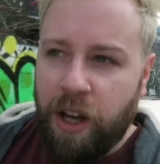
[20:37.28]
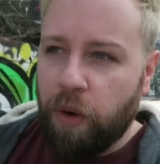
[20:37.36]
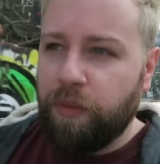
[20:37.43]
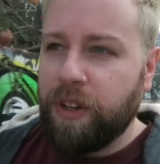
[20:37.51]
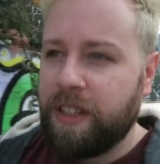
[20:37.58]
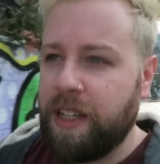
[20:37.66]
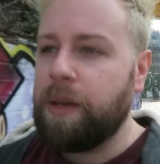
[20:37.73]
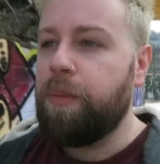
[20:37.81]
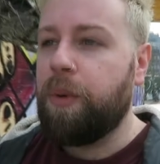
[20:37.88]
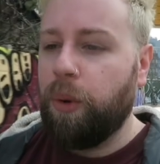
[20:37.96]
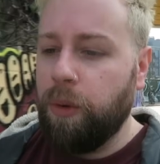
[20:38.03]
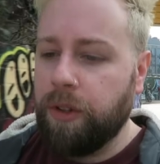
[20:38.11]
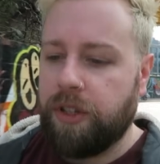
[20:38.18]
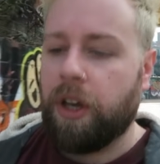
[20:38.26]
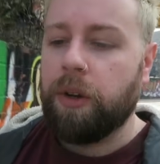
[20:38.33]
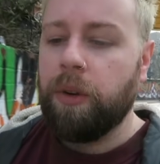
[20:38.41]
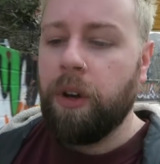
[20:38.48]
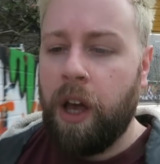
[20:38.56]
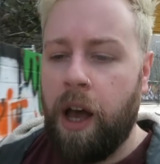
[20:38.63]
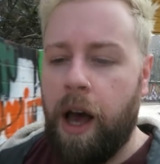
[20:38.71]
obviously, but
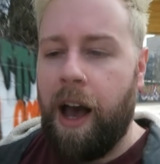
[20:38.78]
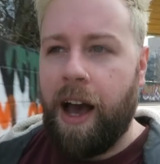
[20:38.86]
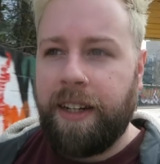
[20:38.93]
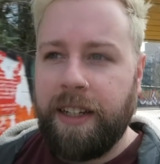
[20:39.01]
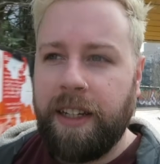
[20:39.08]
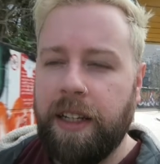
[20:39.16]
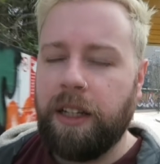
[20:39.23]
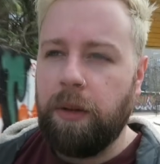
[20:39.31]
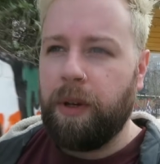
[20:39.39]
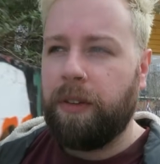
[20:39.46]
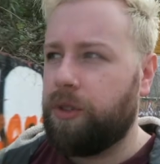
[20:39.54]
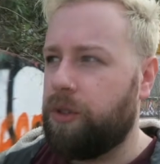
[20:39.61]
also adding a little bit of